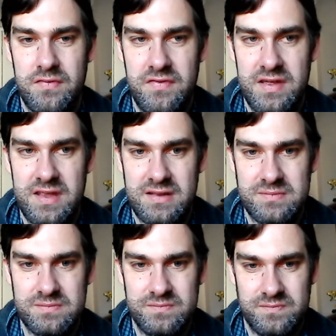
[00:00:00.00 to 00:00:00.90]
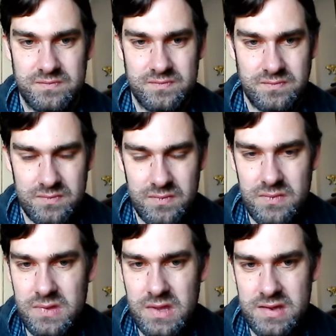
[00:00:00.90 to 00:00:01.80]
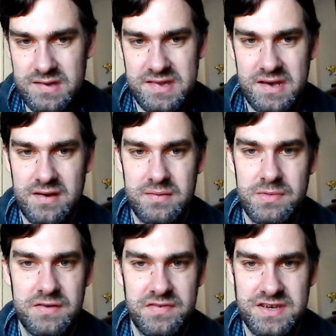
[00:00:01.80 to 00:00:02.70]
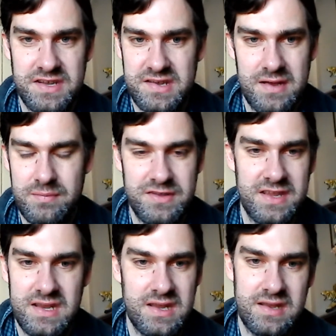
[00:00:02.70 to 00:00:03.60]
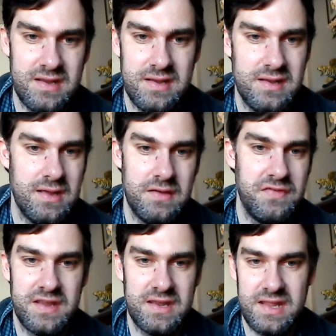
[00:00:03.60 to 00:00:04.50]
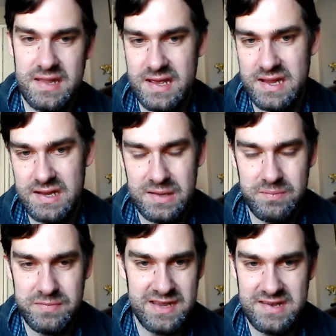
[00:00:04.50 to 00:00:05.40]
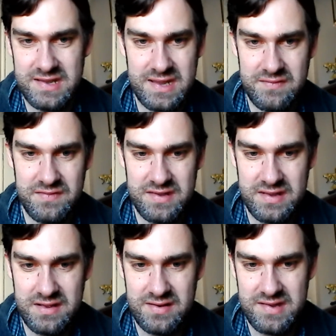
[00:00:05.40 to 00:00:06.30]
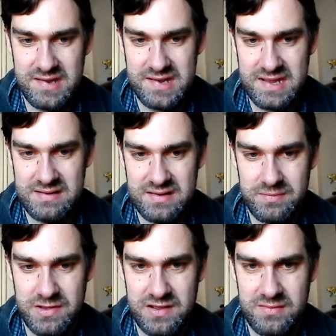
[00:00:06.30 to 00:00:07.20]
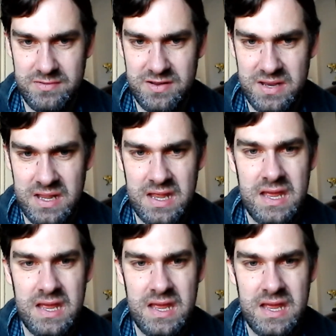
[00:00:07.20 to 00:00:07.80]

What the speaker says: of thing. So her mother just comes in, and I think they're laying in bed together, so it's a tender moment.